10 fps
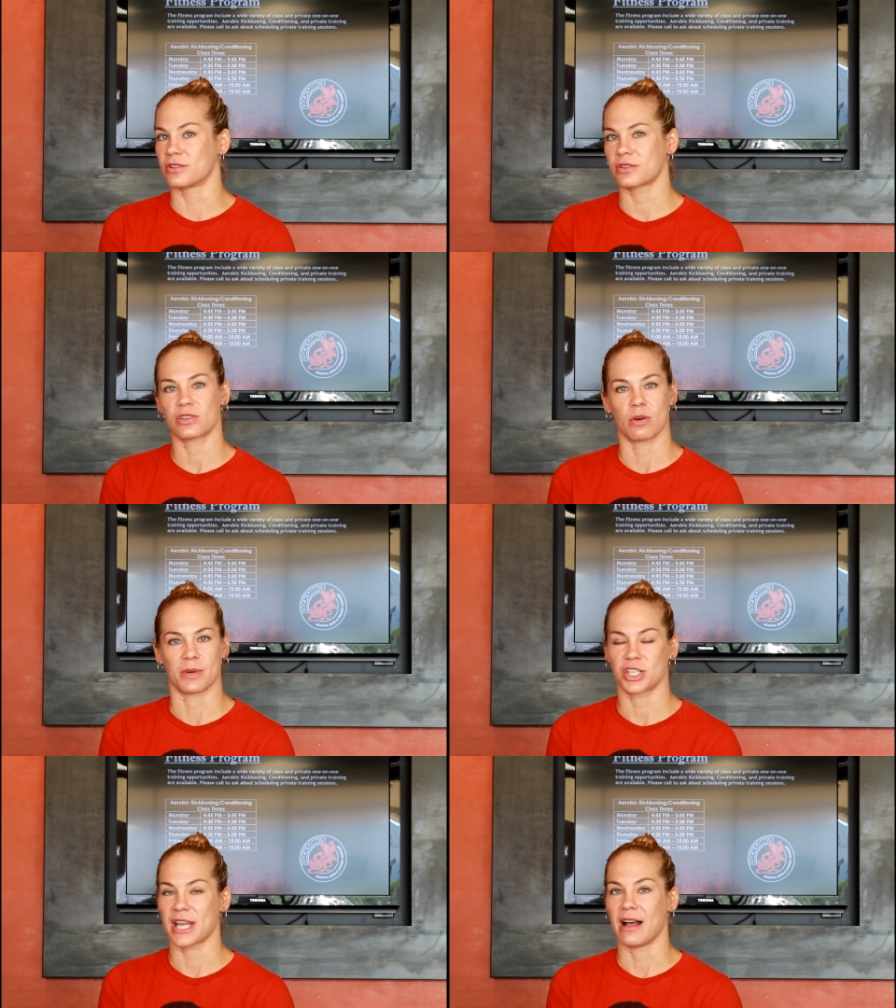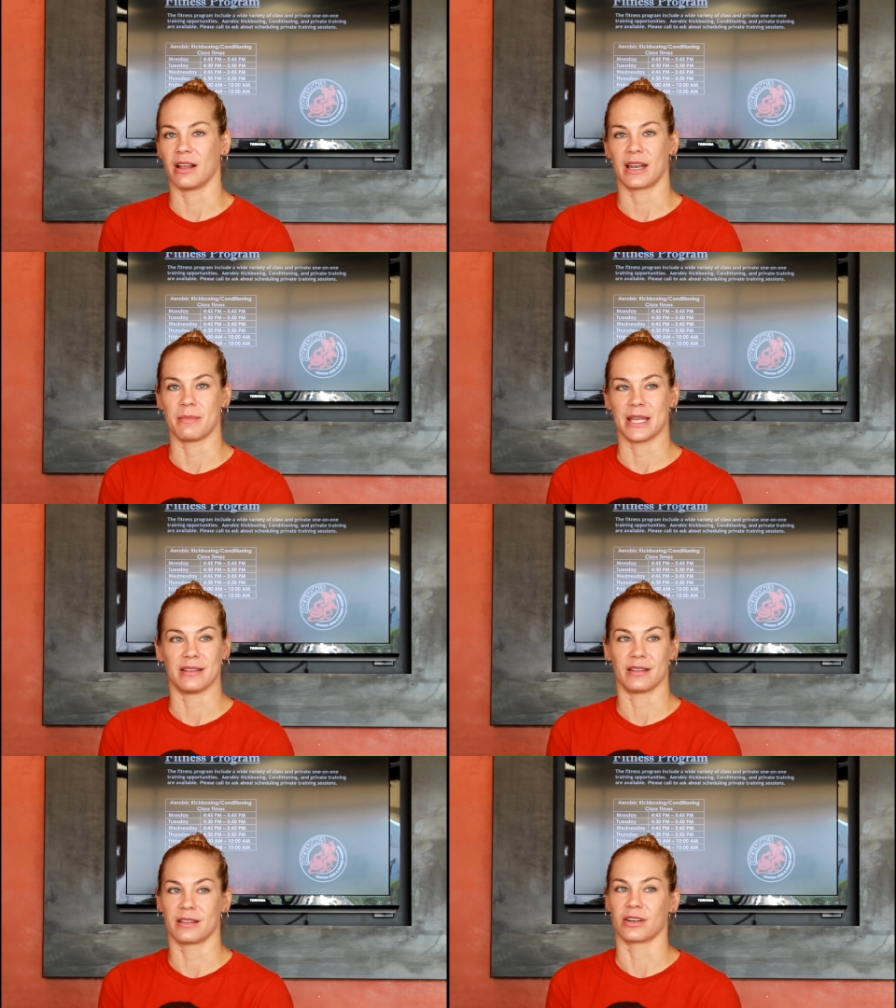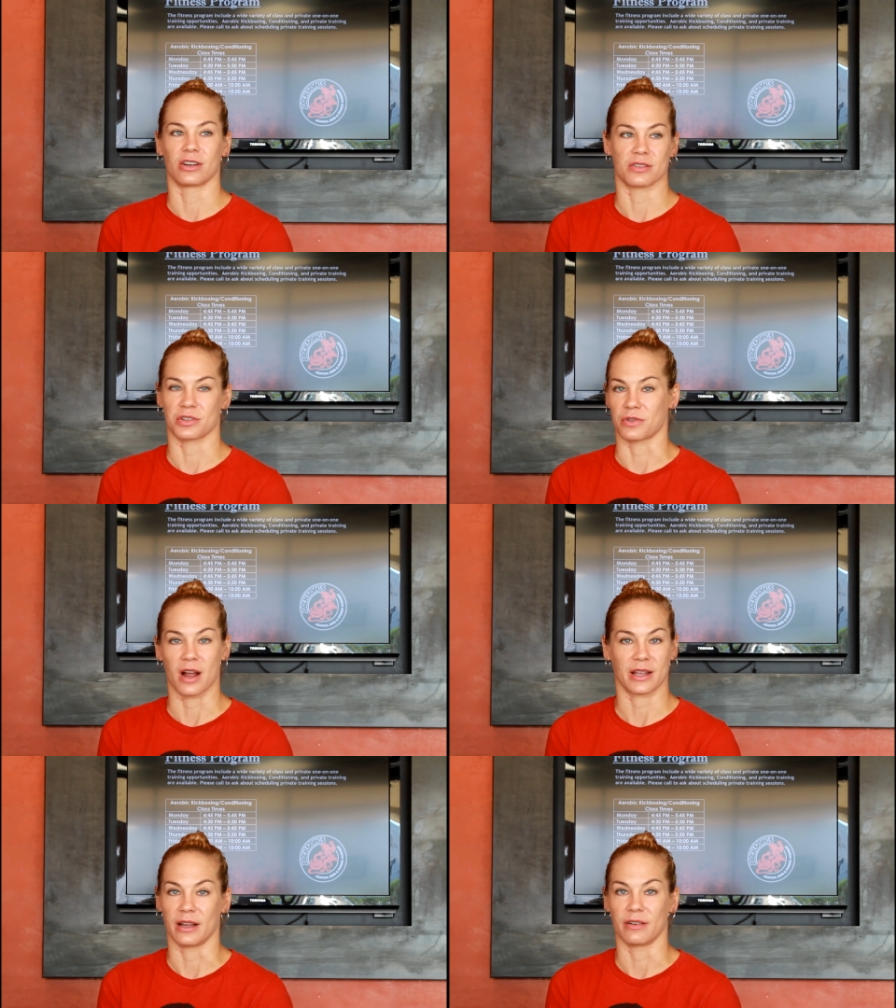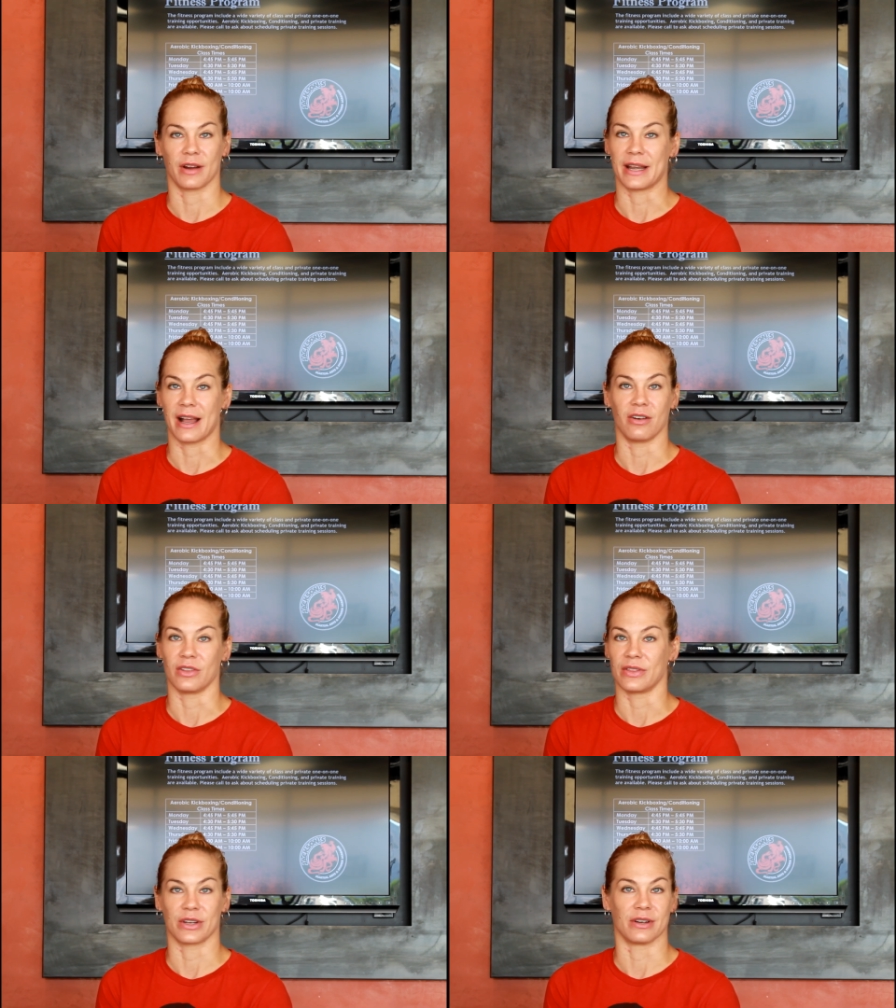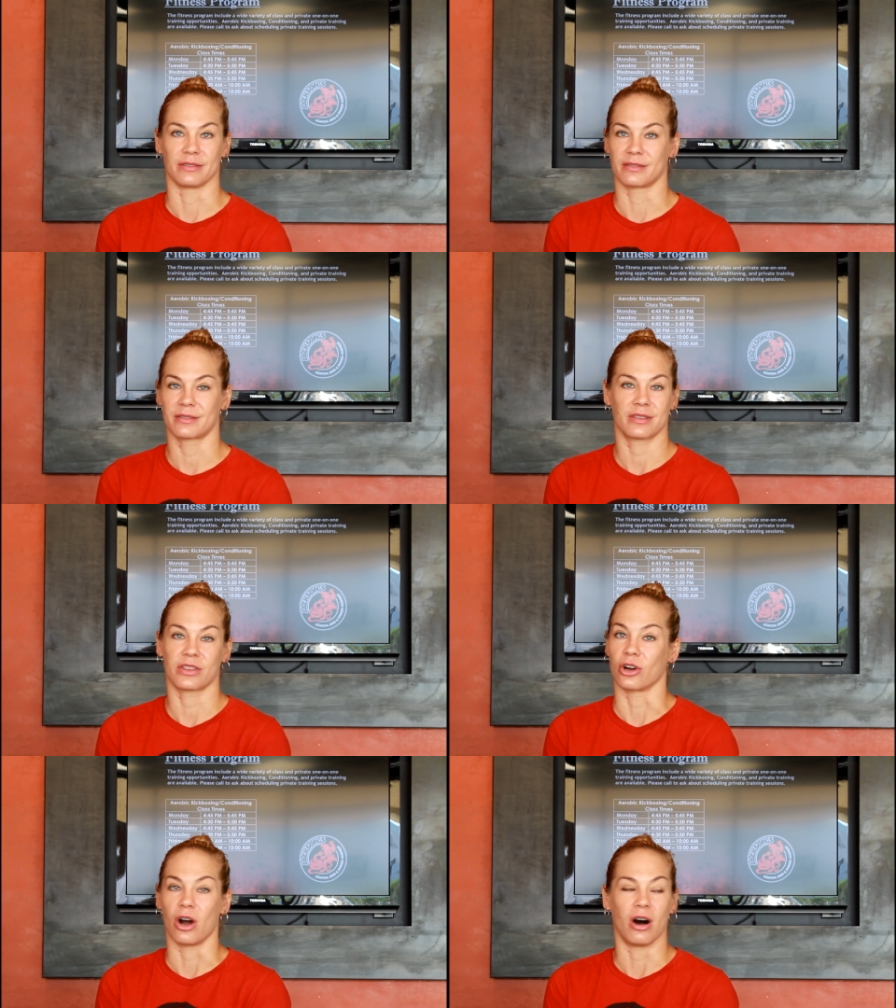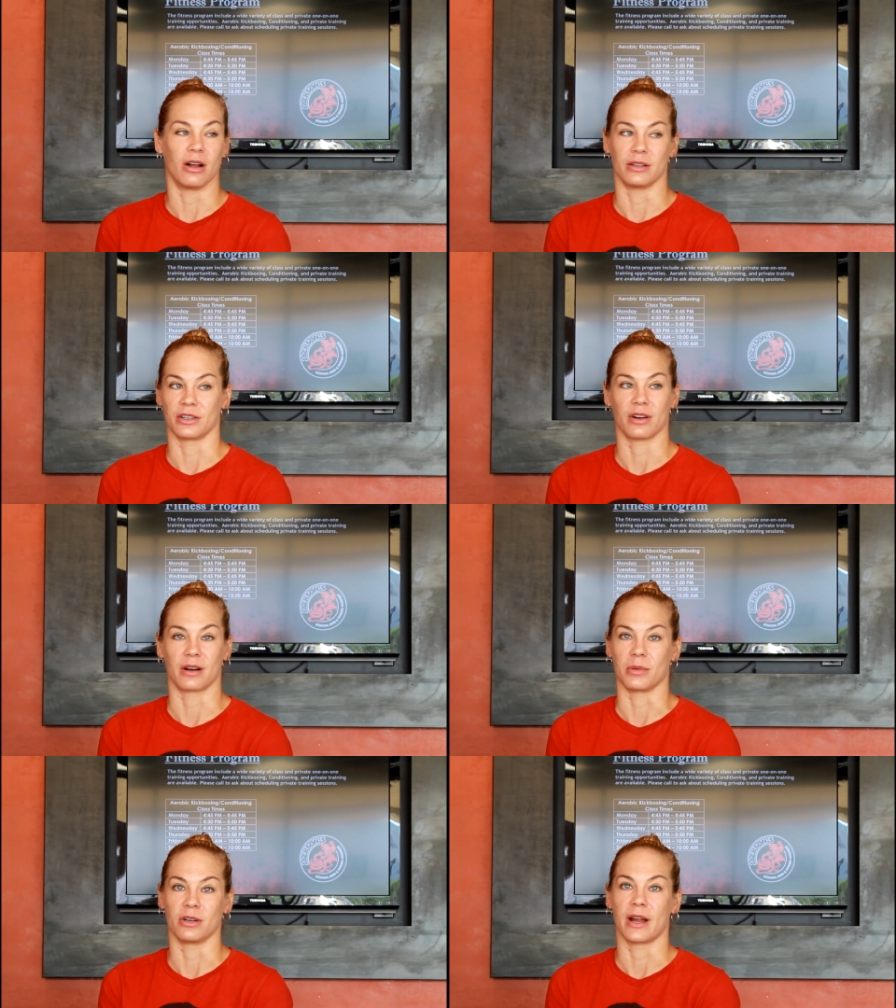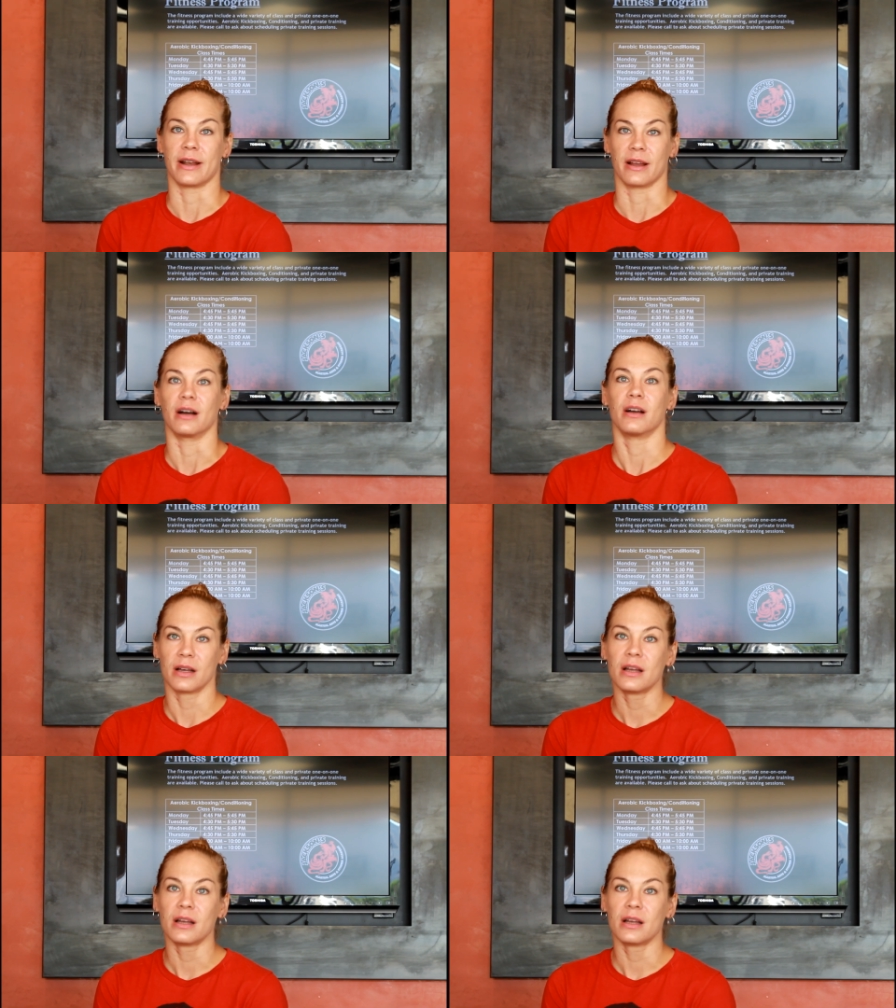there's so much talent. I mean, the girls are rocking it right now. They're all incredible right now.